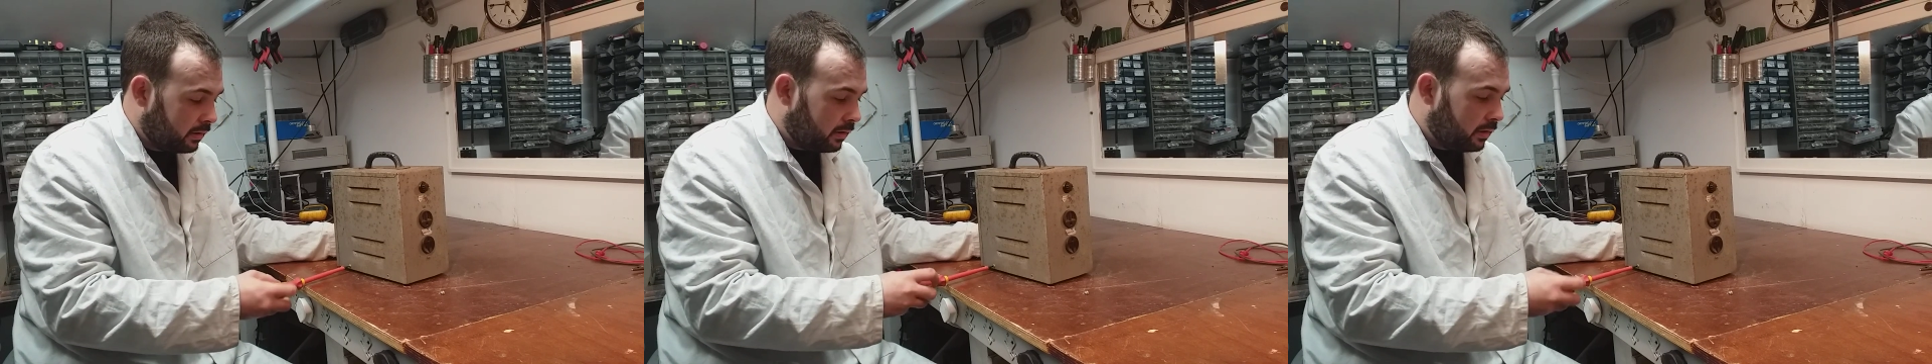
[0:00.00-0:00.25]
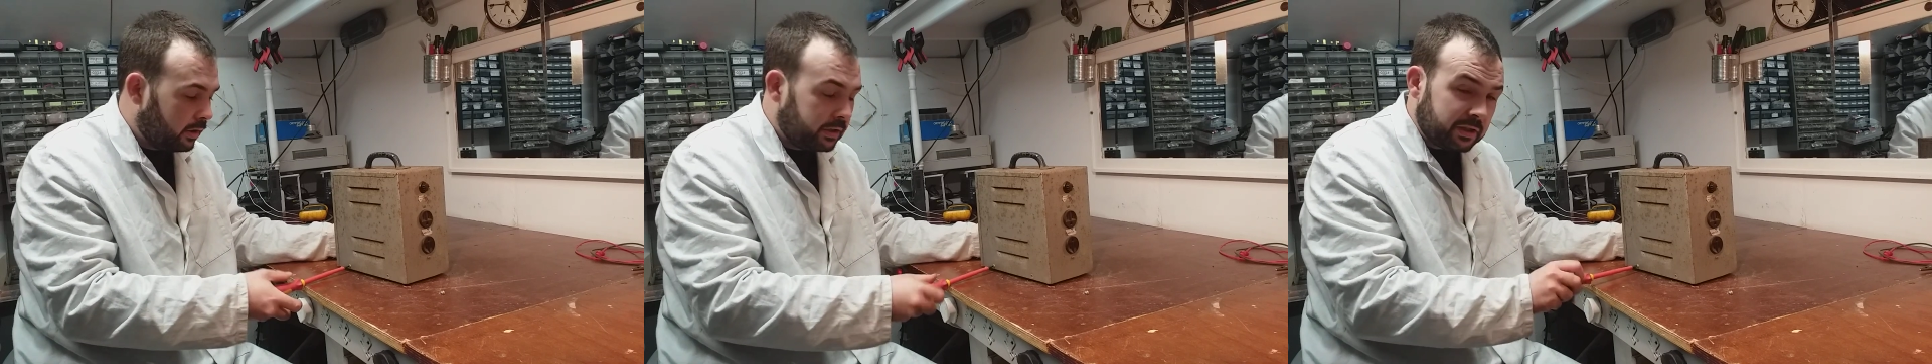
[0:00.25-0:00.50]

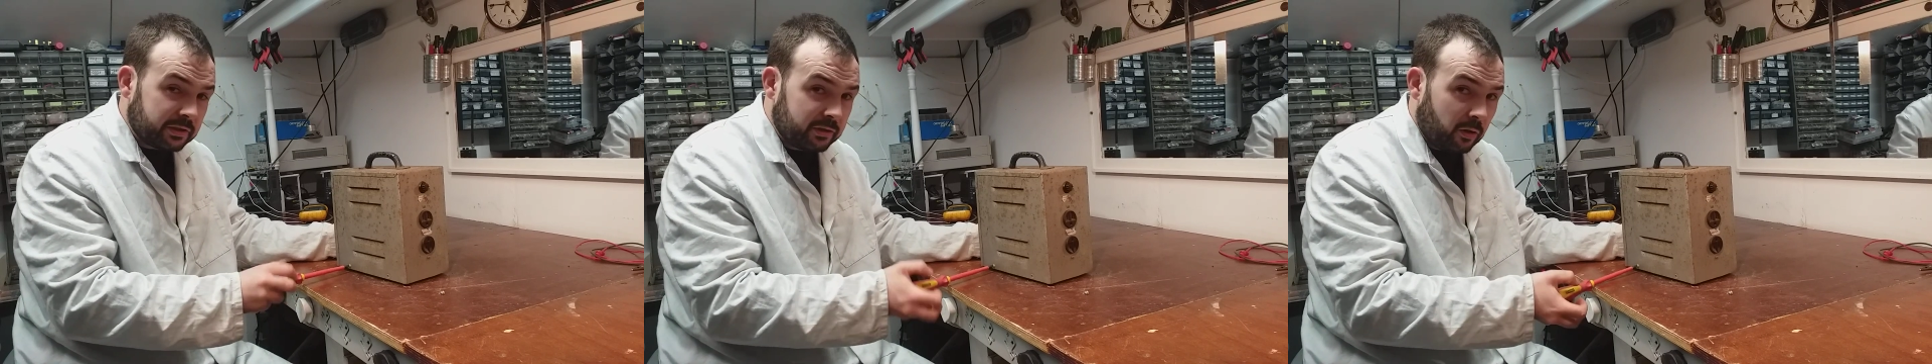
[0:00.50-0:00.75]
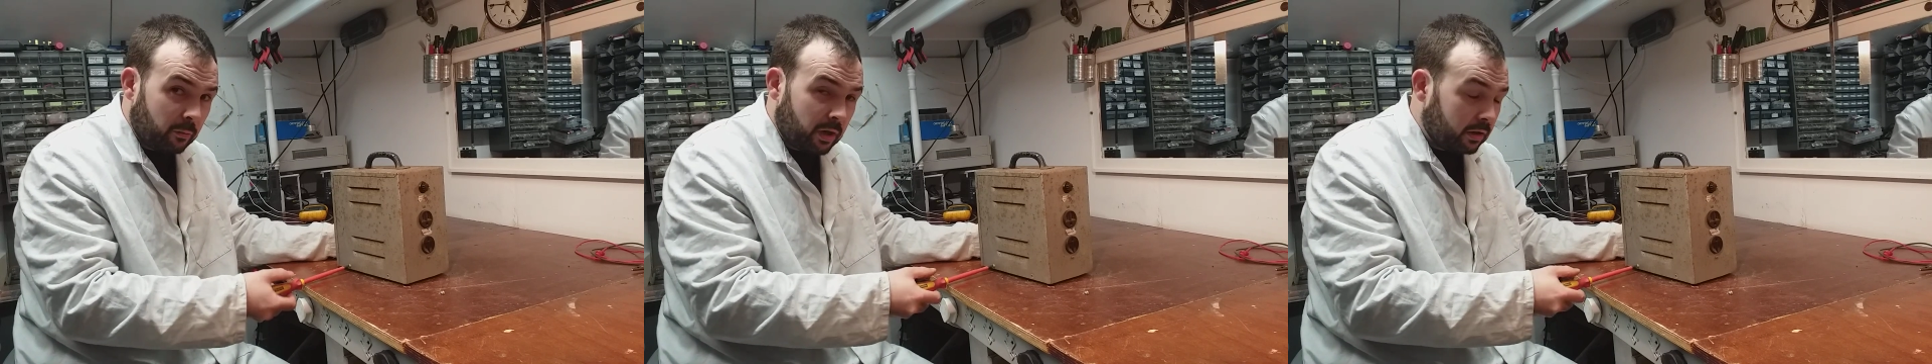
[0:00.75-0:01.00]
I like the
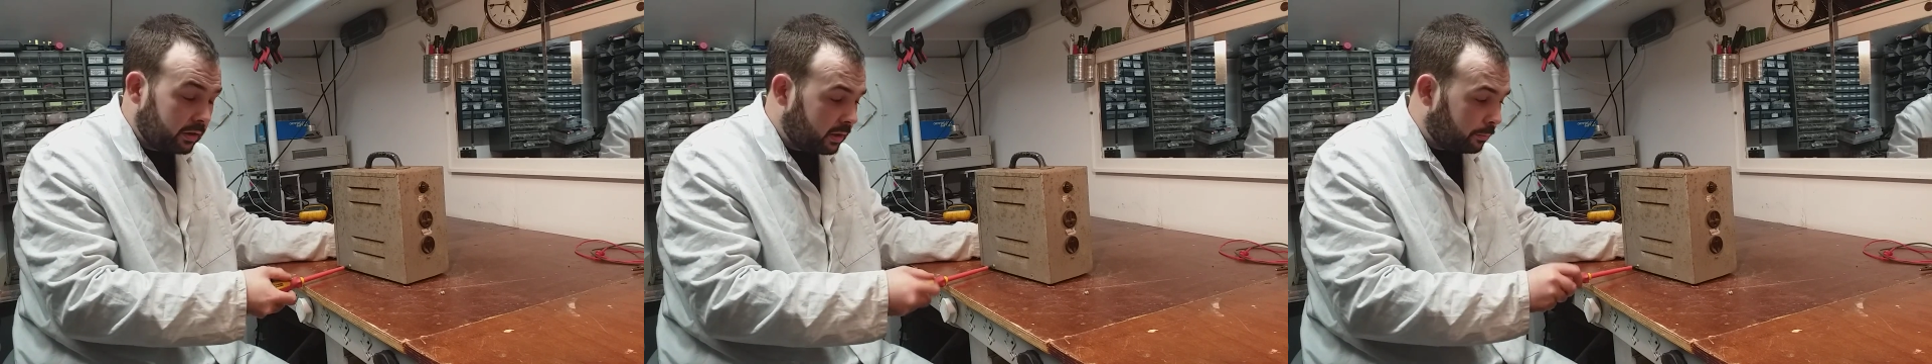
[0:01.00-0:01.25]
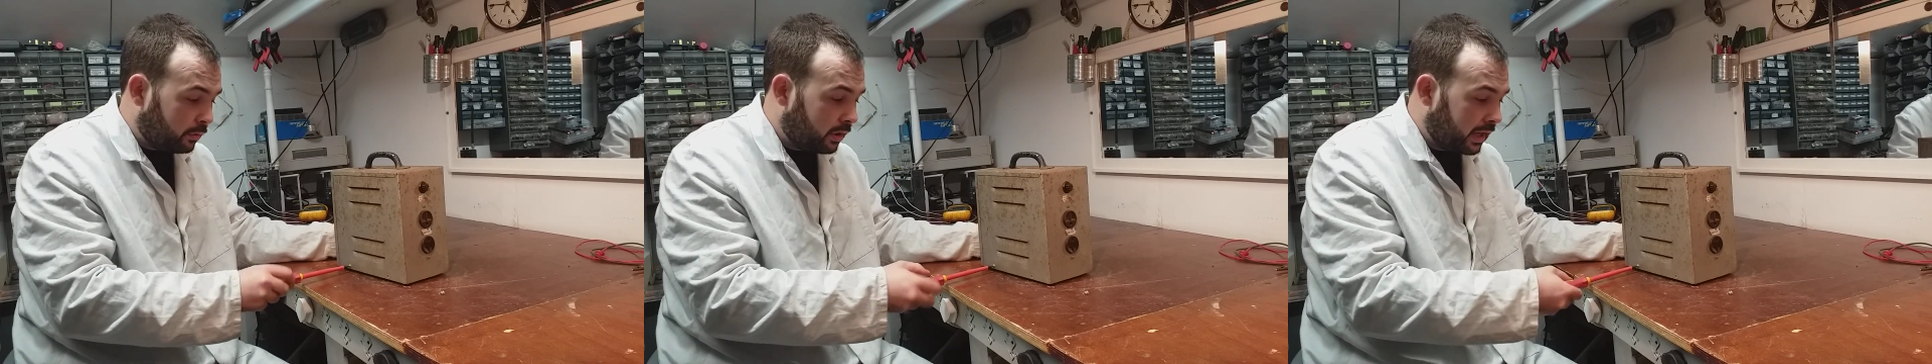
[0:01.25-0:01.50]
summer, I like the
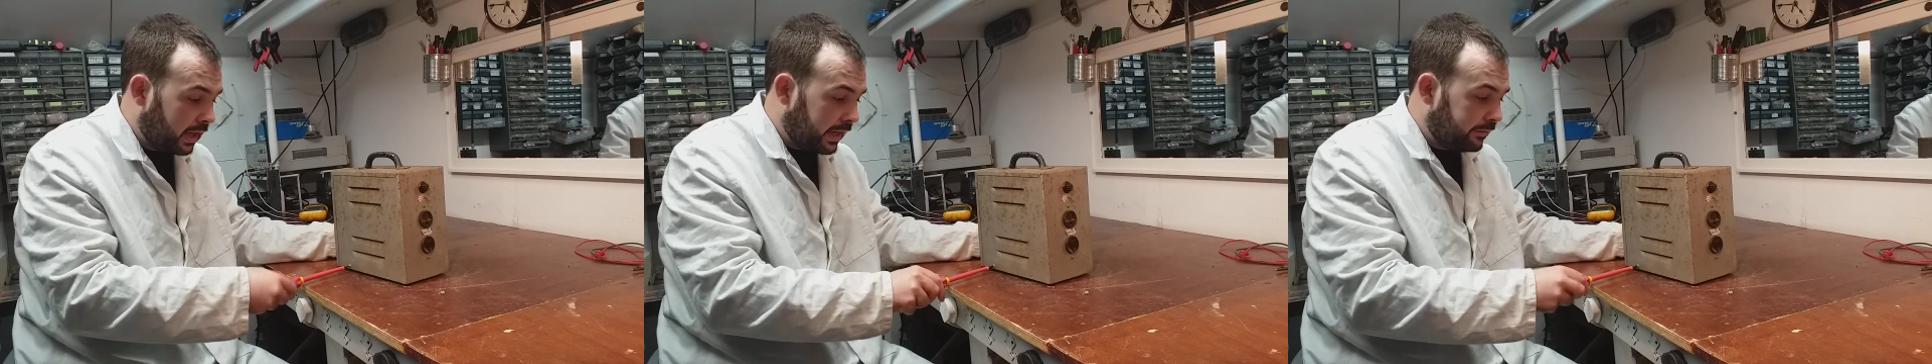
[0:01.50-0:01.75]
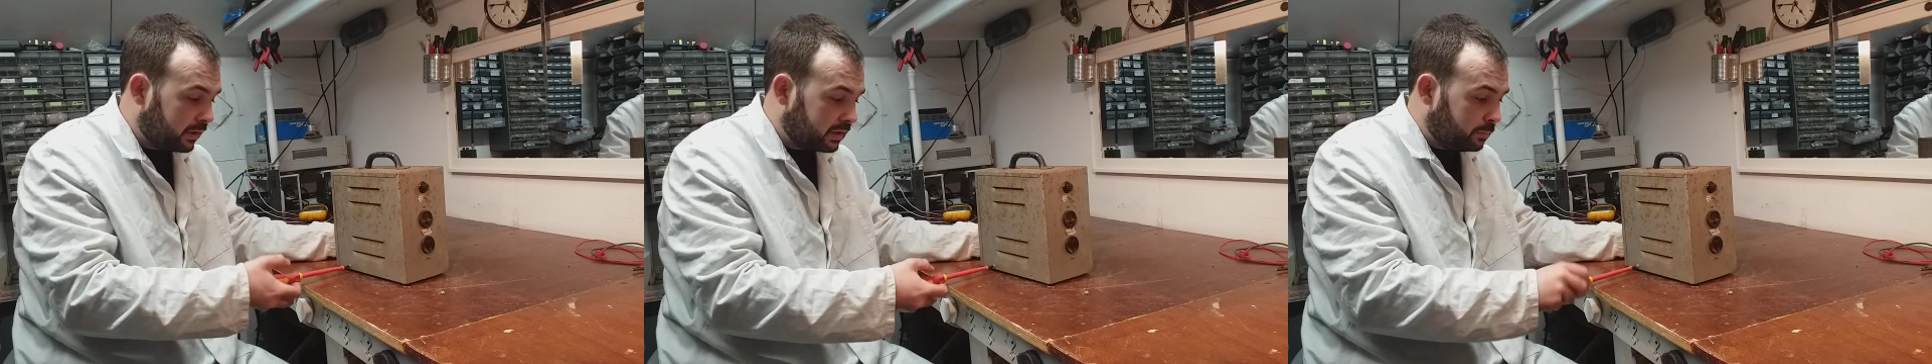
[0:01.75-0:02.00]
bright
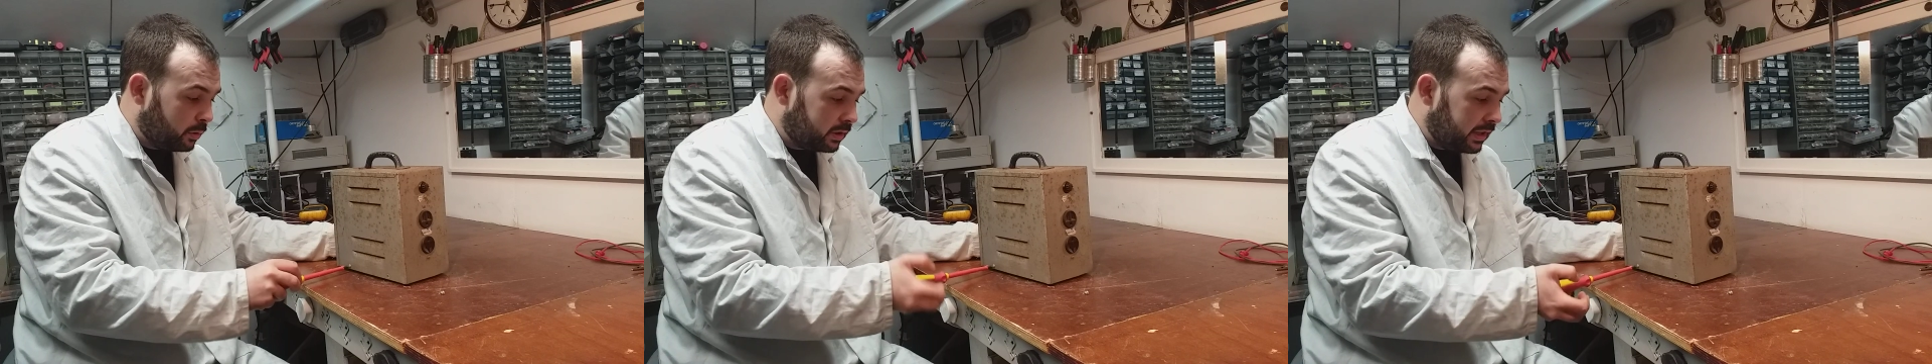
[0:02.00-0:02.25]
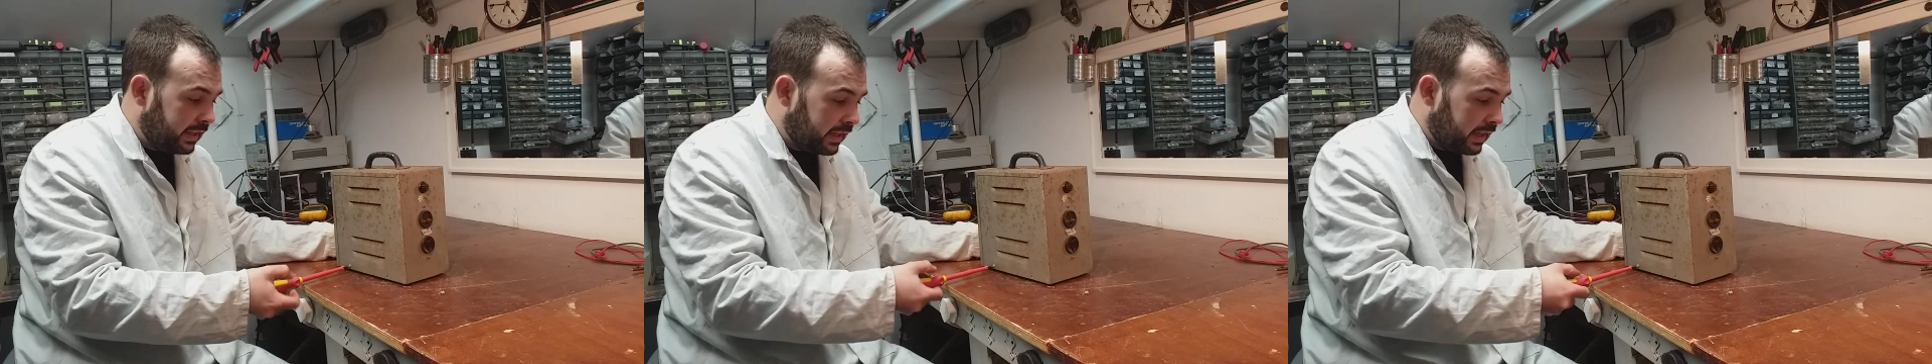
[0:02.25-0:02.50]
evenings, but
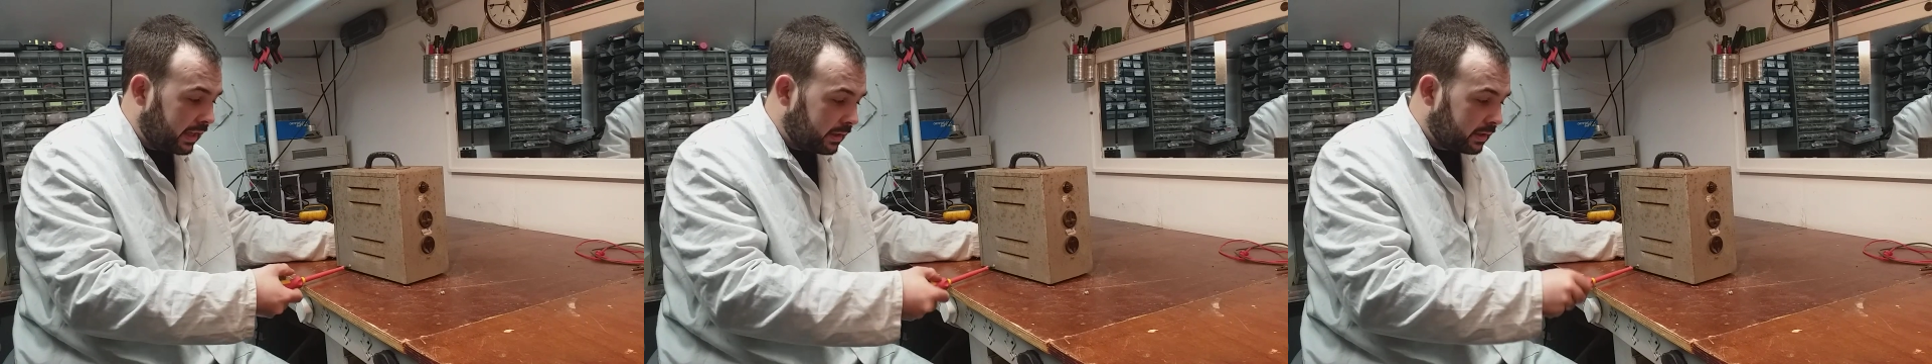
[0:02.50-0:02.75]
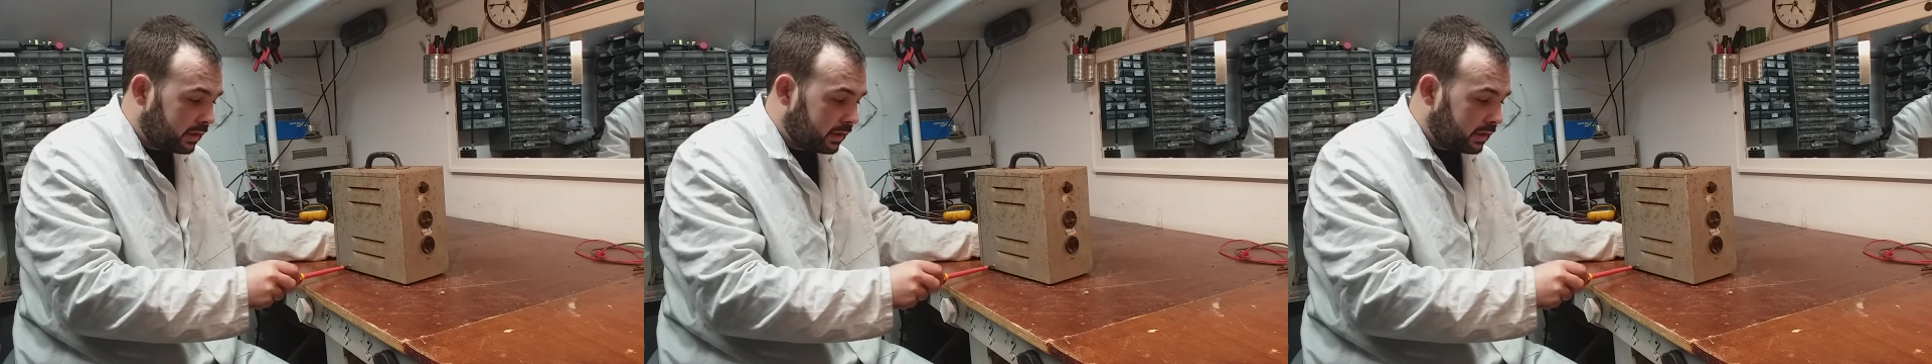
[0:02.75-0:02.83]
the uh,